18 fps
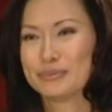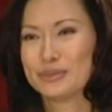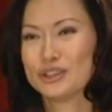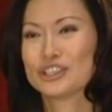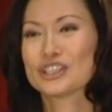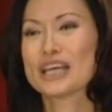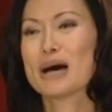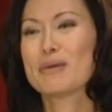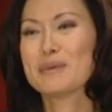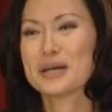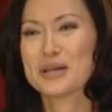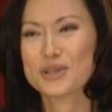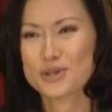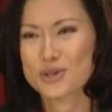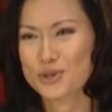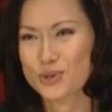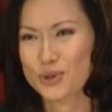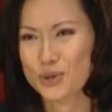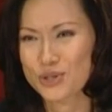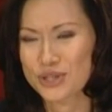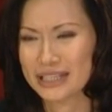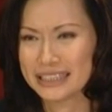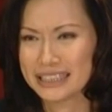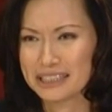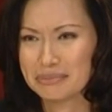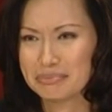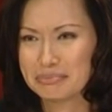Just how big is your possible. sourcing
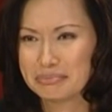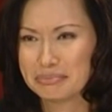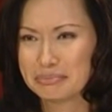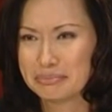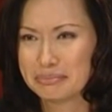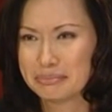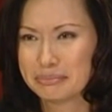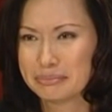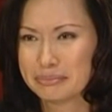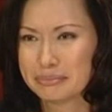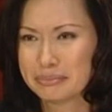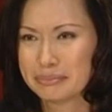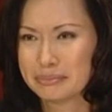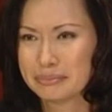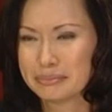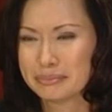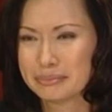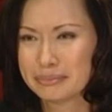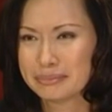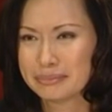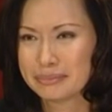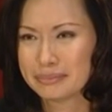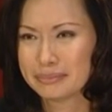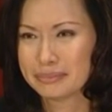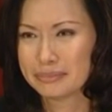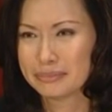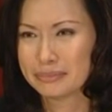team? we
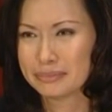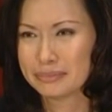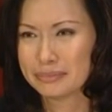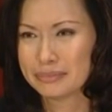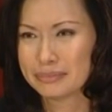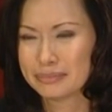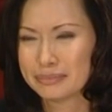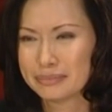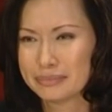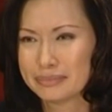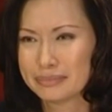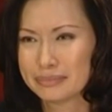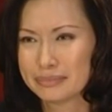have sourcing team in every